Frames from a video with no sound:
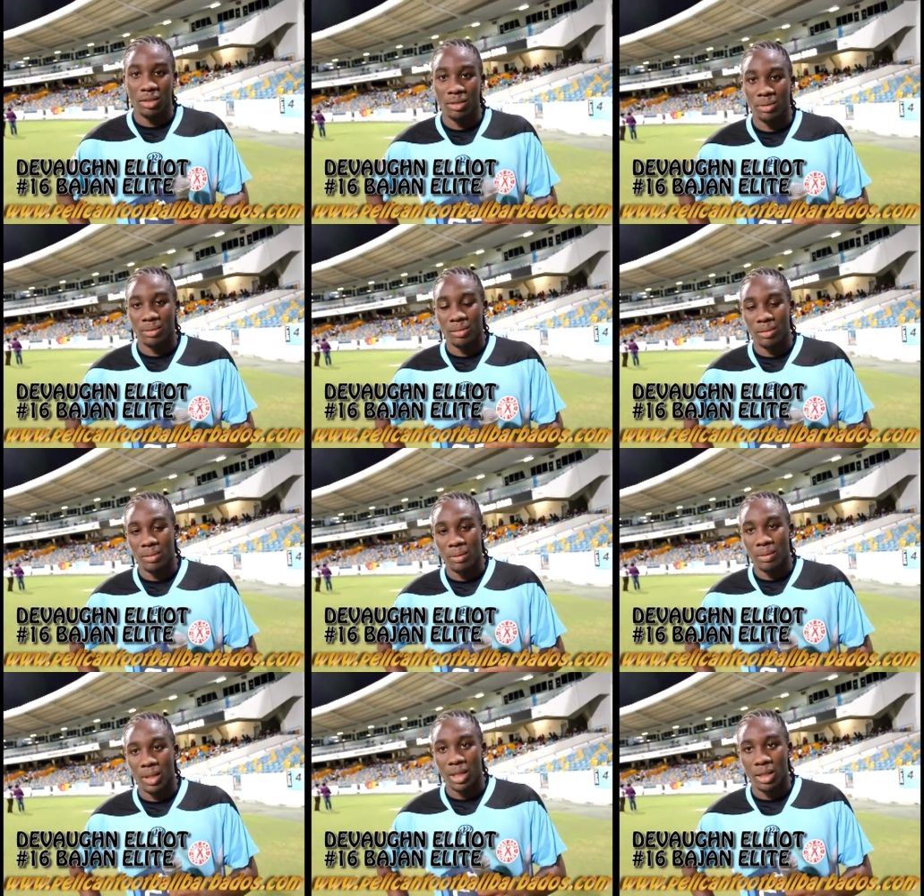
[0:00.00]
Okay,
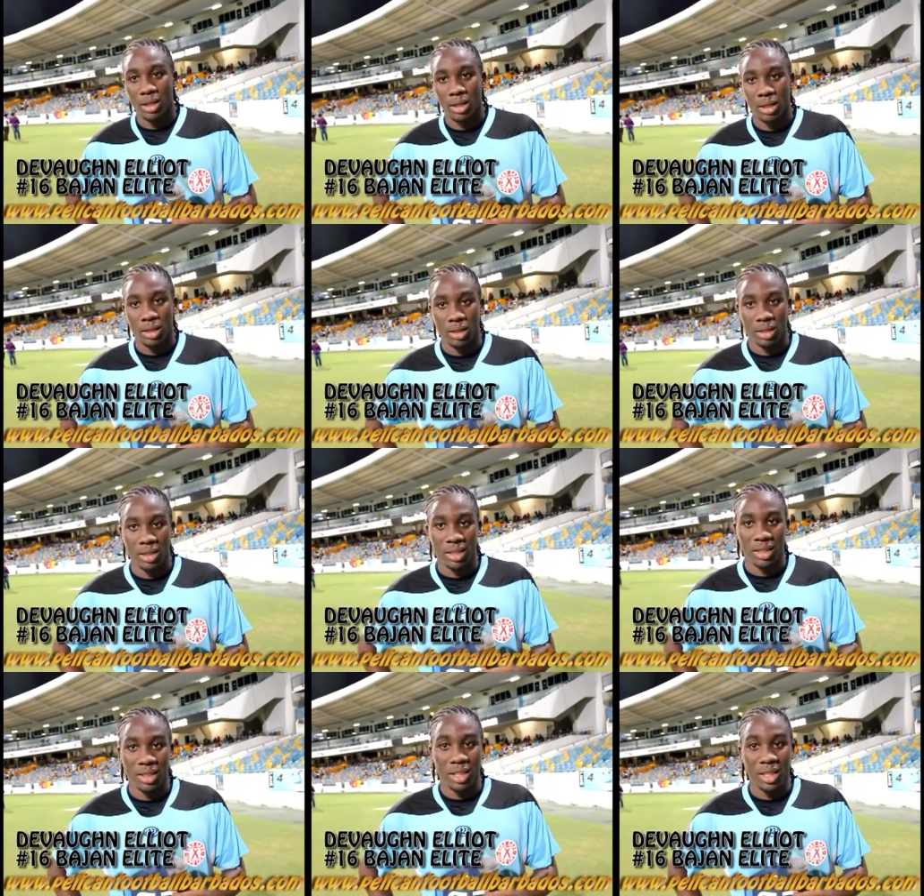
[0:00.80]
so what you
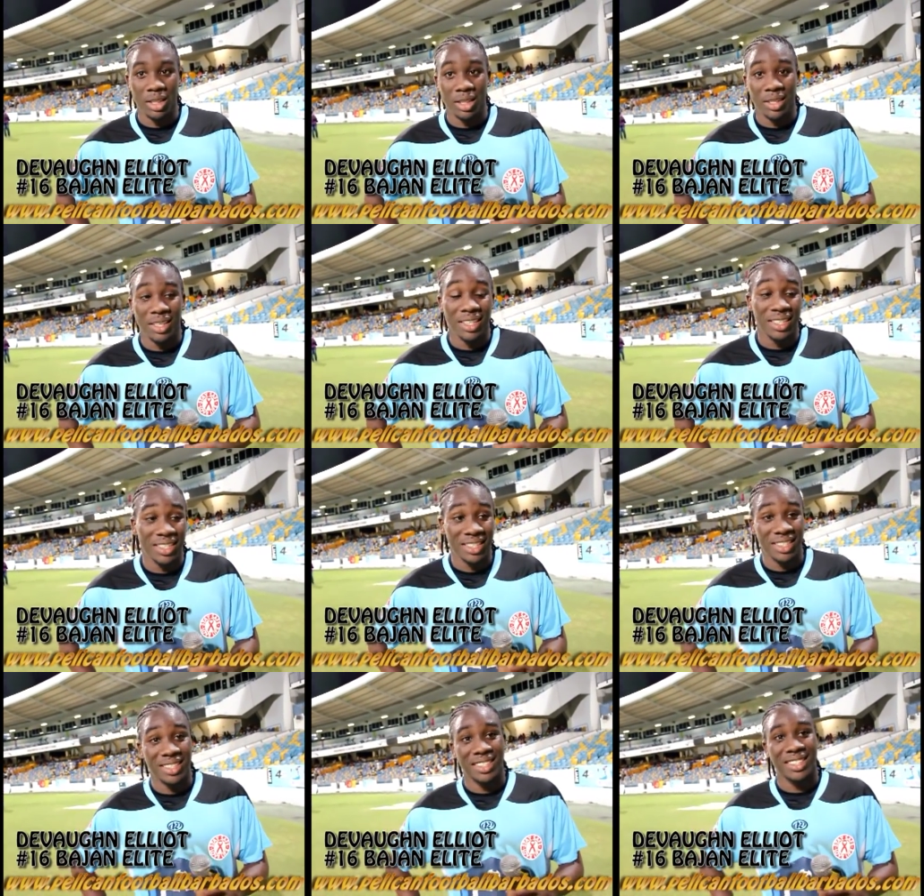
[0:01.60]
think about
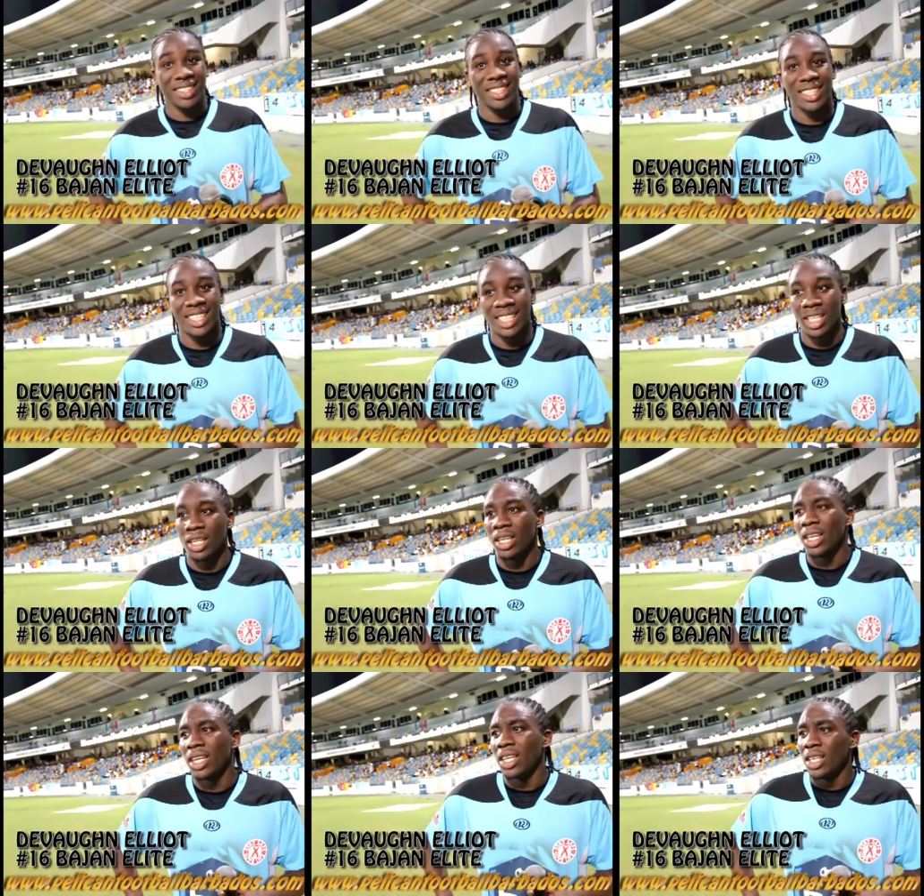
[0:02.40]
football in
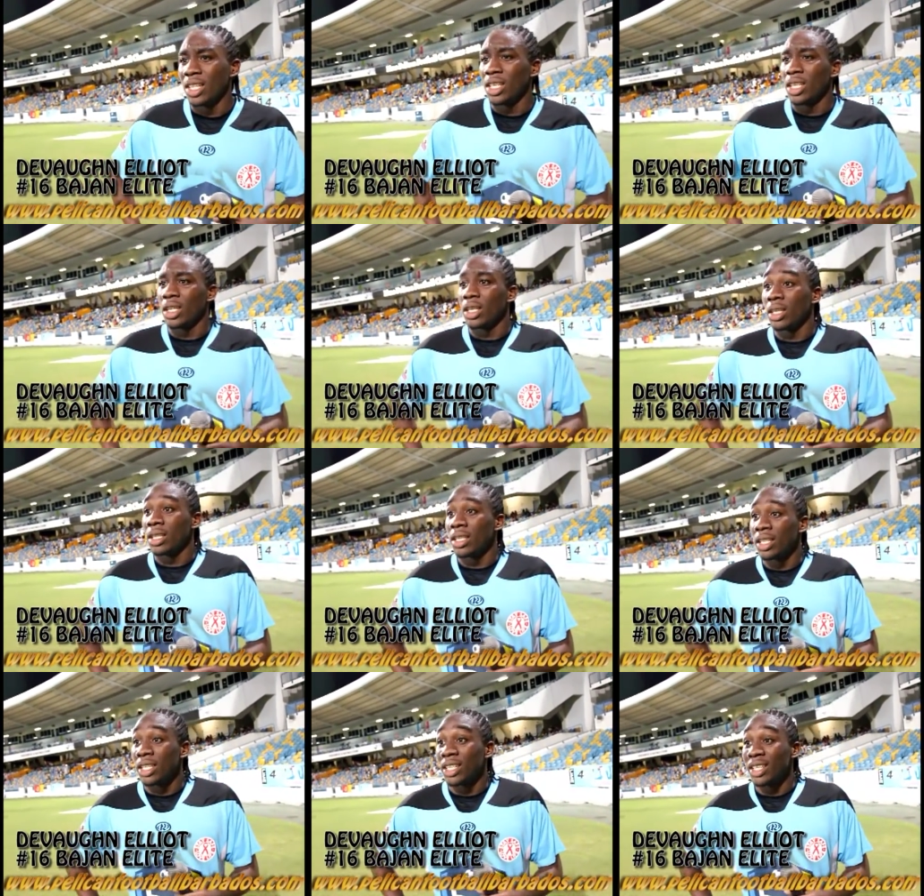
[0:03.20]
Barbados coming from St.
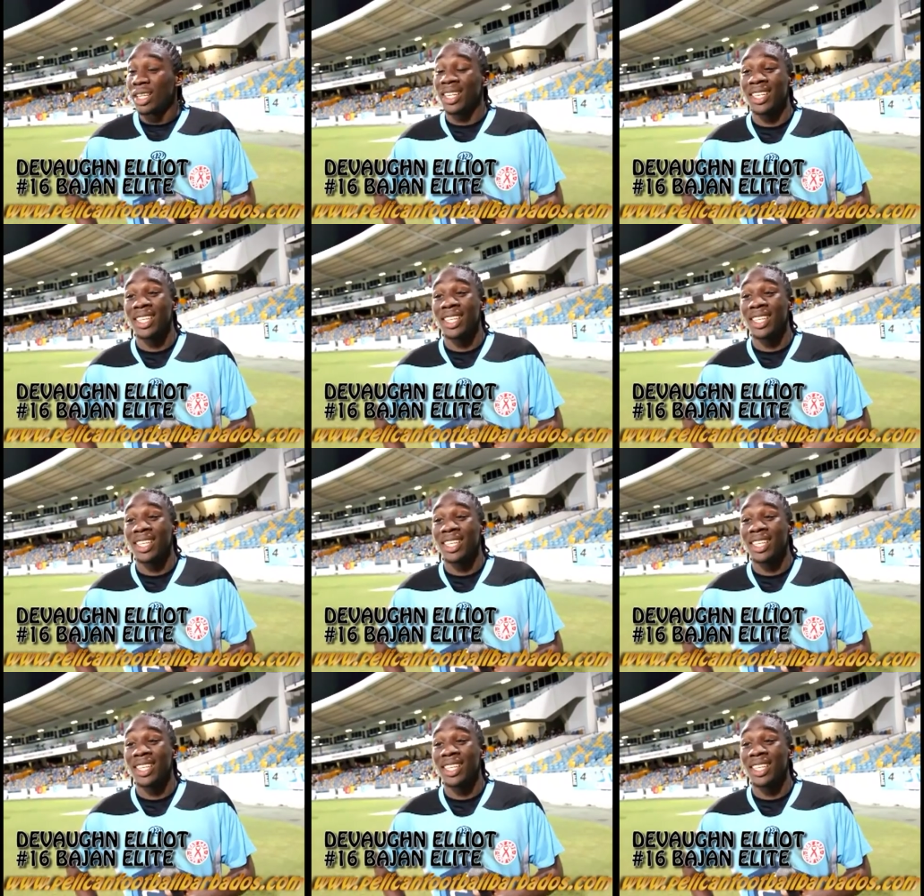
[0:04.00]
Kitts?